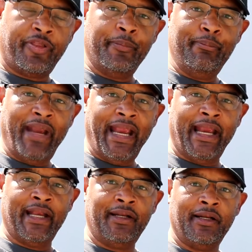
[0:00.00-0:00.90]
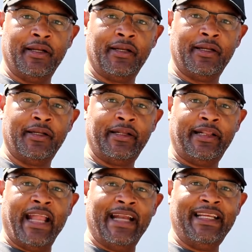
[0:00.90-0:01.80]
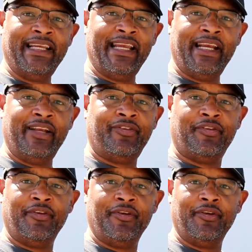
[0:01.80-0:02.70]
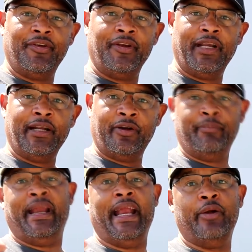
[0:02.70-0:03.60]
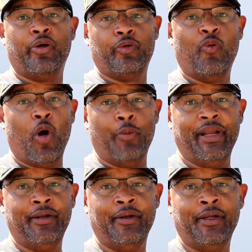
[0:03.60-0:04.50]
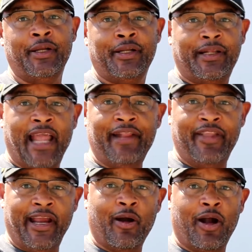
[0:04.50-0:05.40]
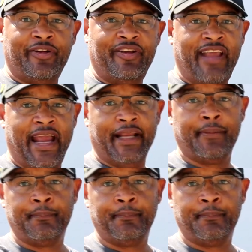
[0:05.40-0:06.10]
the man that he is, the man or the woman that they are today.